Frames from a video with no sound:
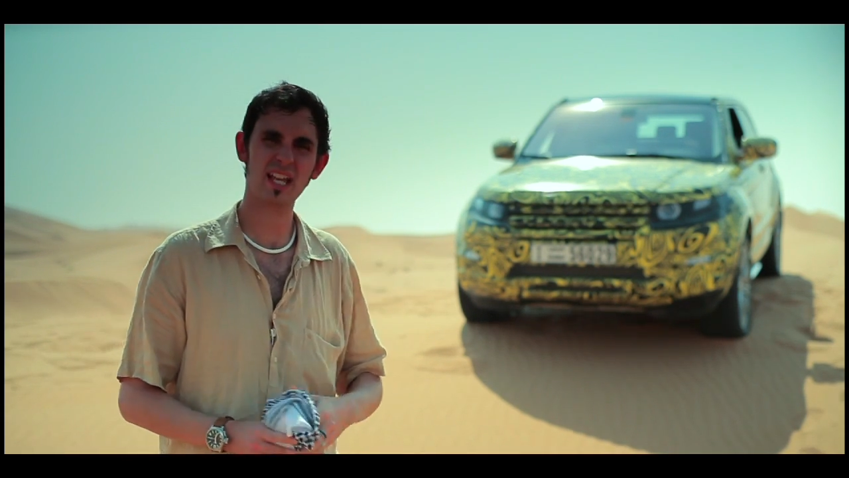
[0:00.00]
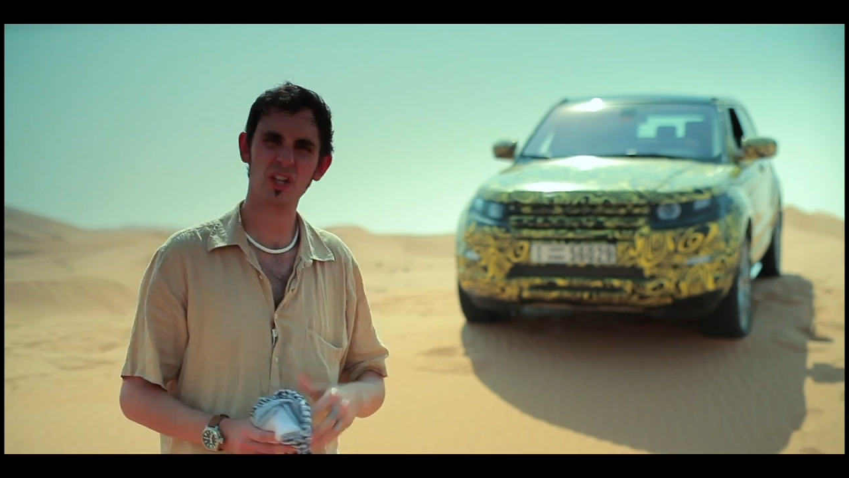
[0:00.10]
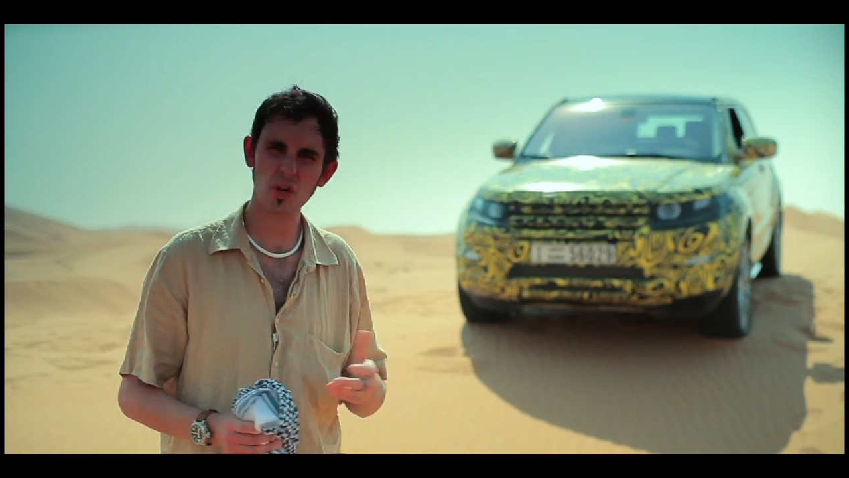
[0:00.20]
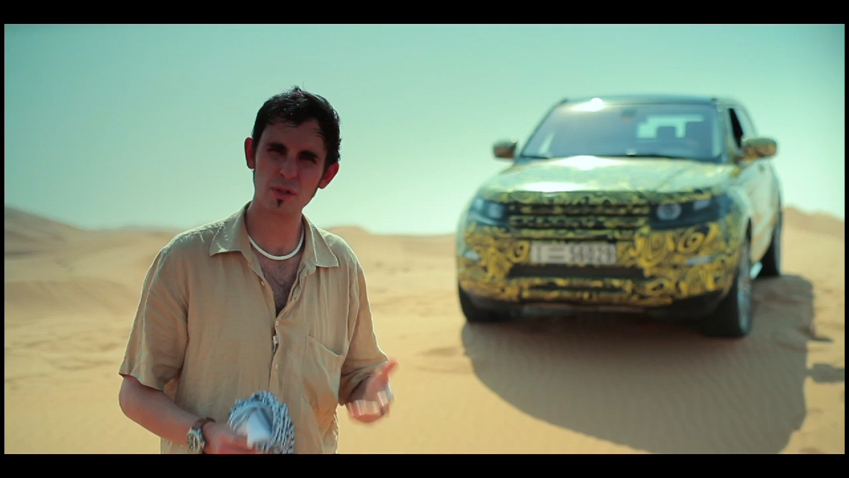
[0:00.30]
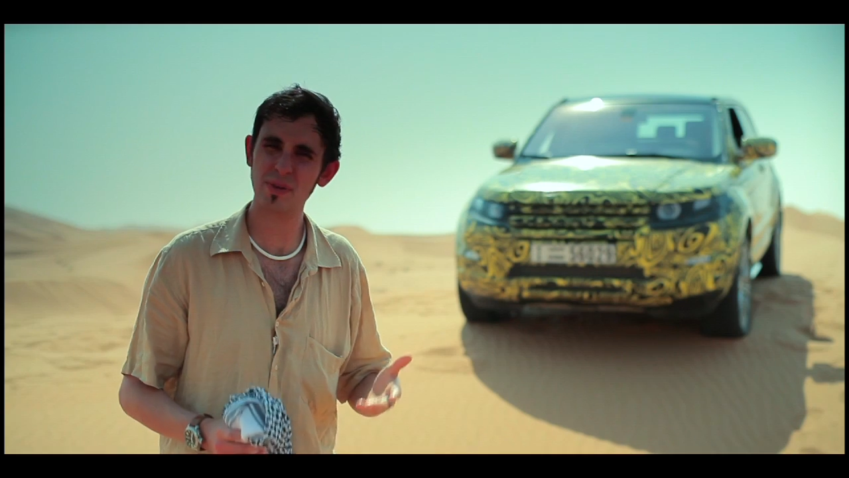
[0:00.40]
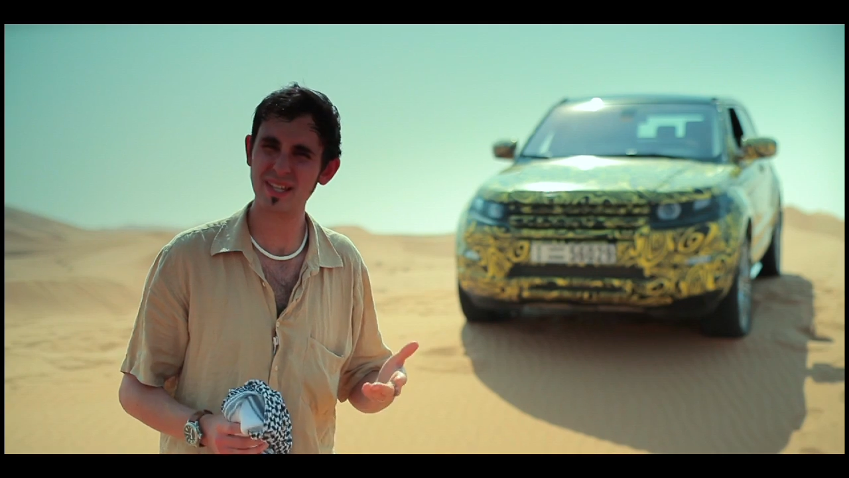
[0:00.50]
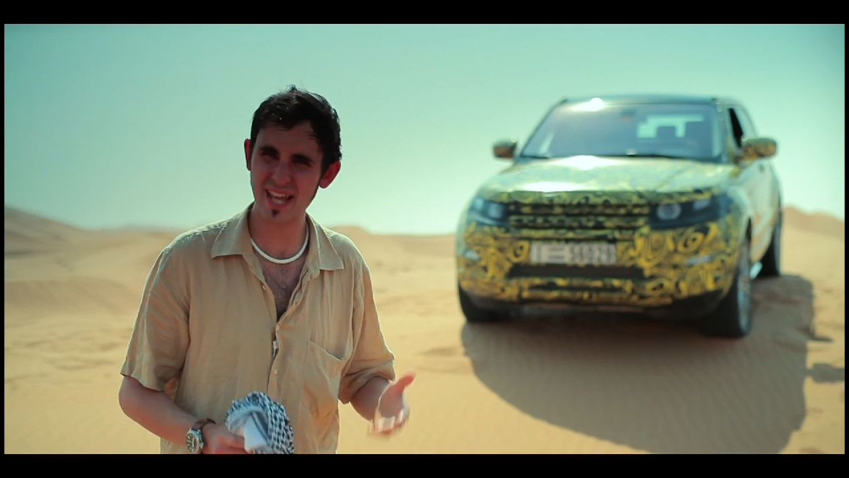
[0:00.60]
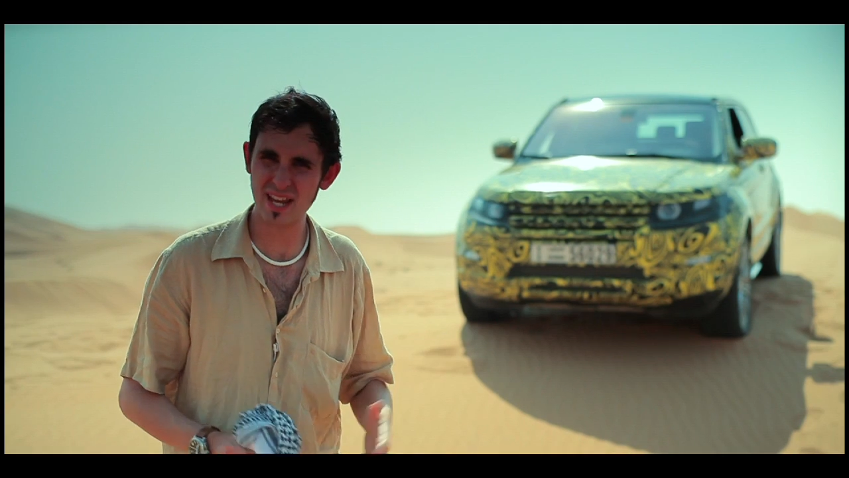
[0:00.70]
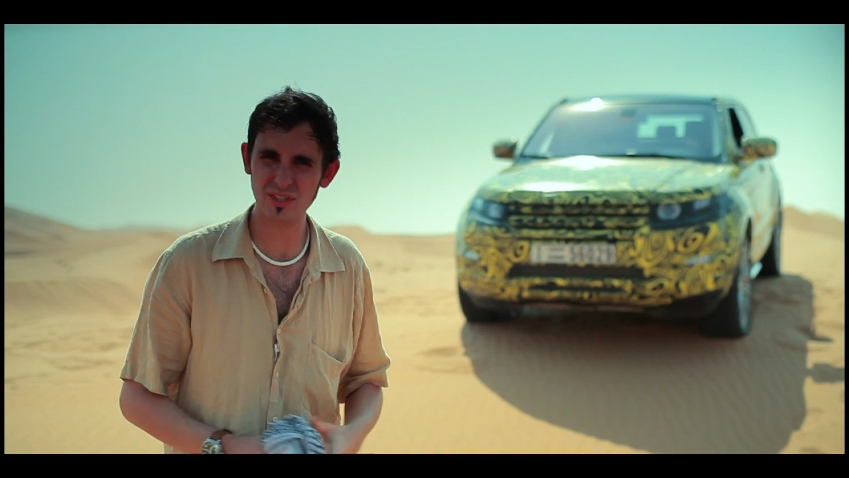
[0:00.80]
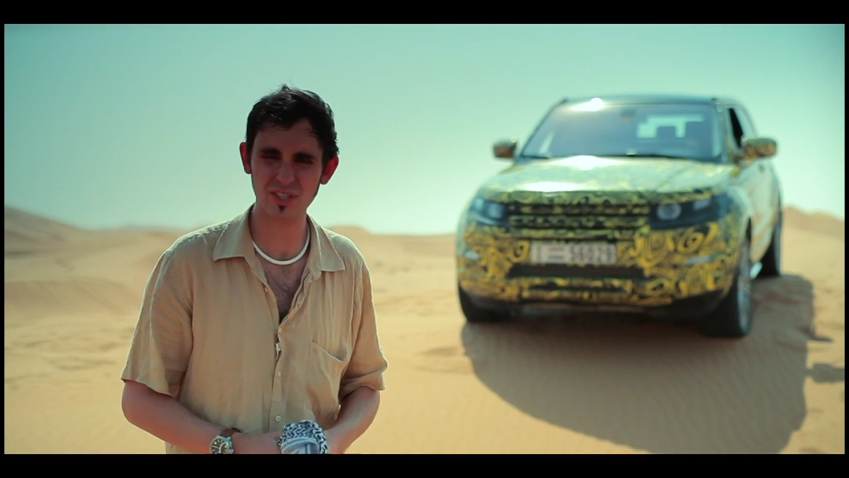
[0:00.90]
it could
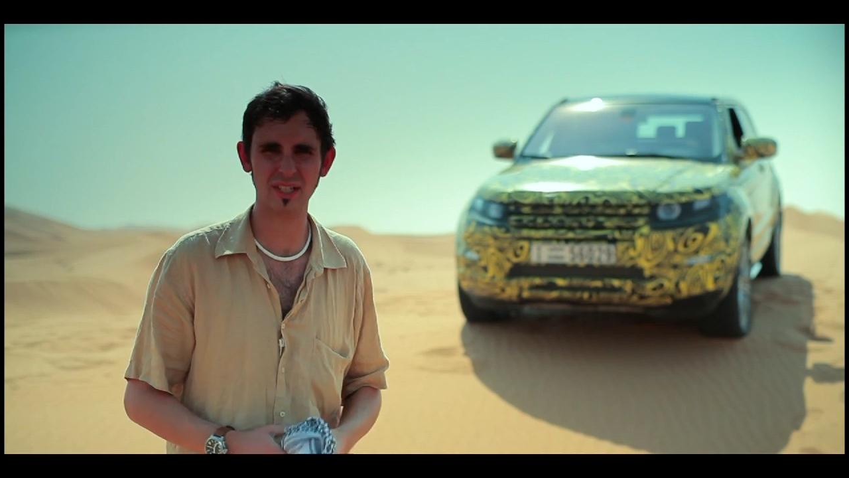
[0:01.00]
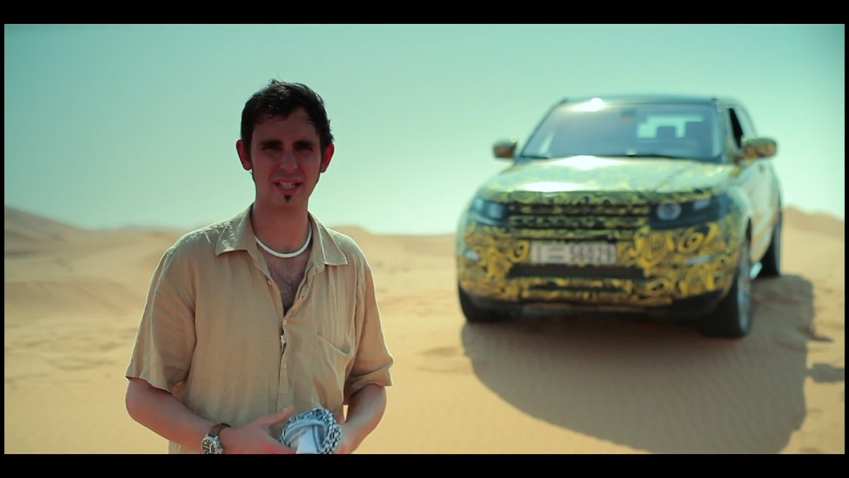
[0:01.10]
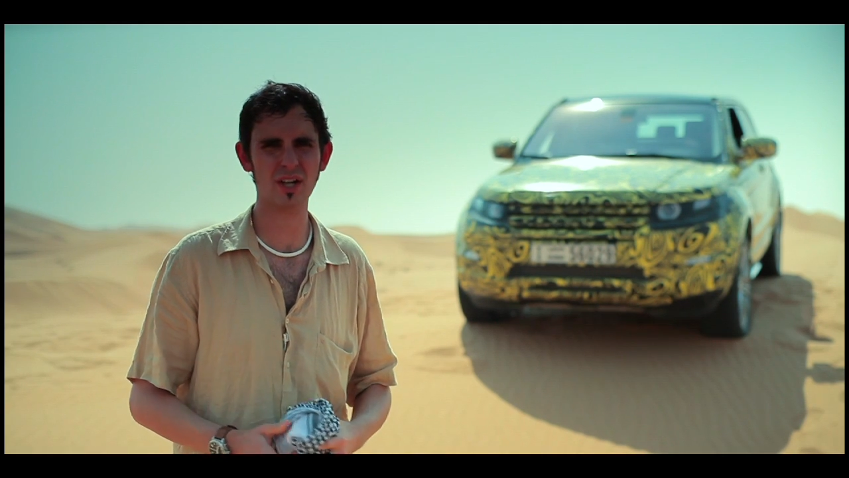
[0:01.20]
potentially